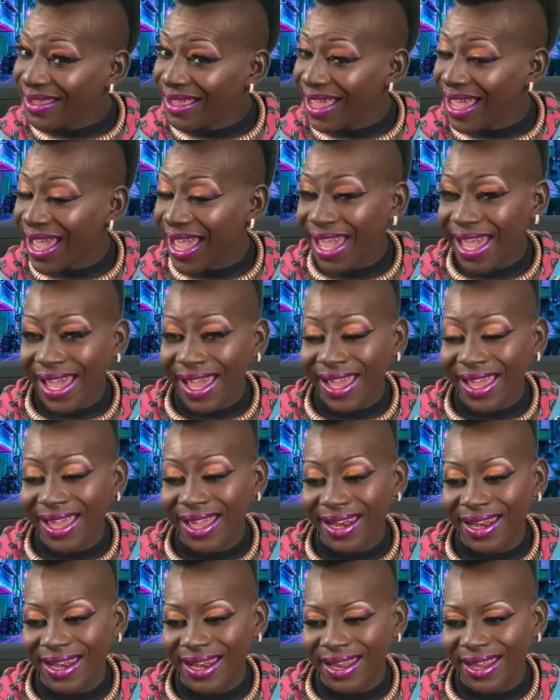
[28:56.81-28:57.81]

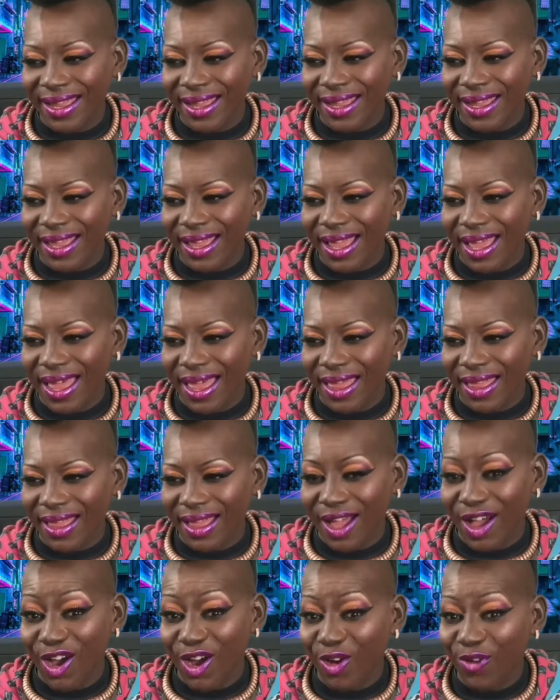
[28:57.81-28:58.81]
And
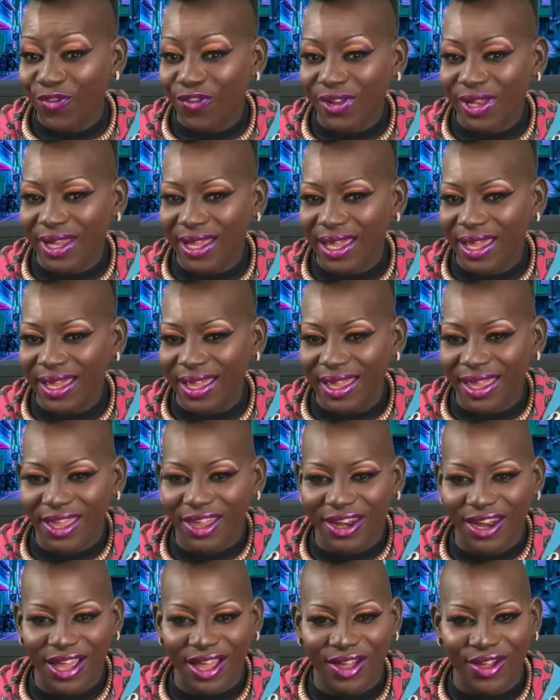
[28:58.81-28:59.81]
hopefully, you
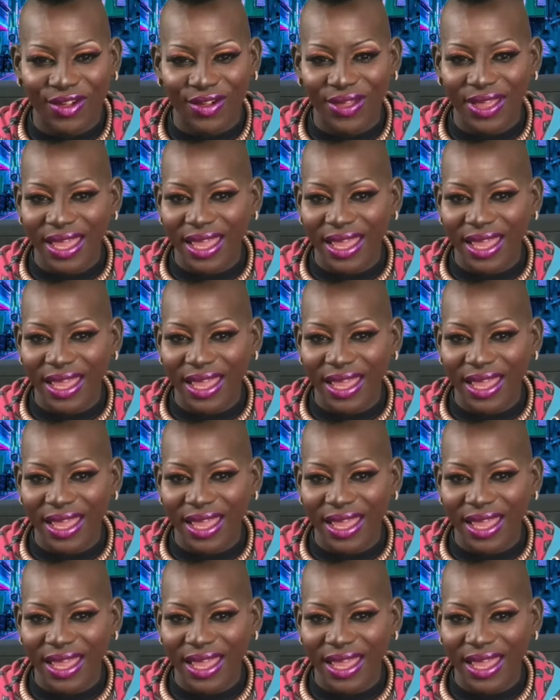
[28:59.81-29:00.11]
know,